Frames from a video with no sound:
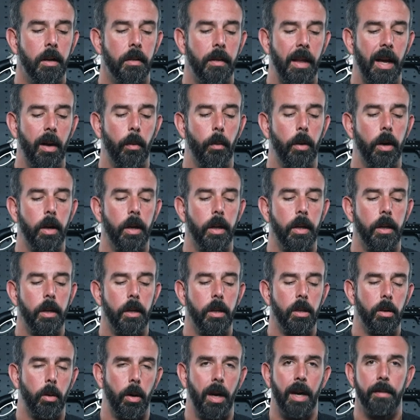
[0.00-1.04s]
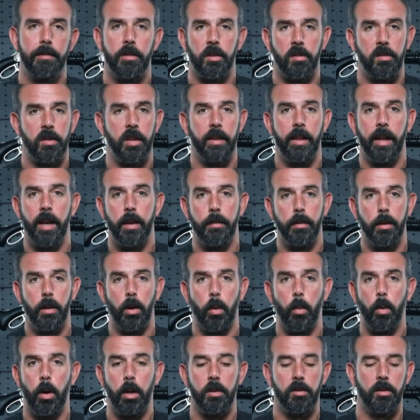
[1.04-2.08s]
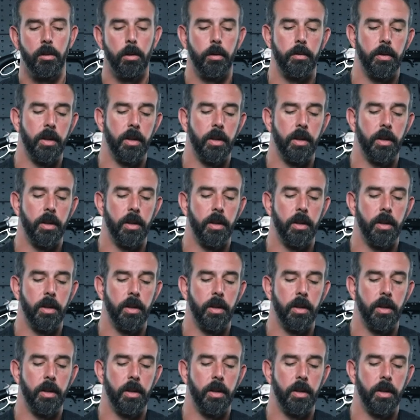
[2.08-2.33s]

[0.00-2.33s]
That way you don't have to see that if you don't want to.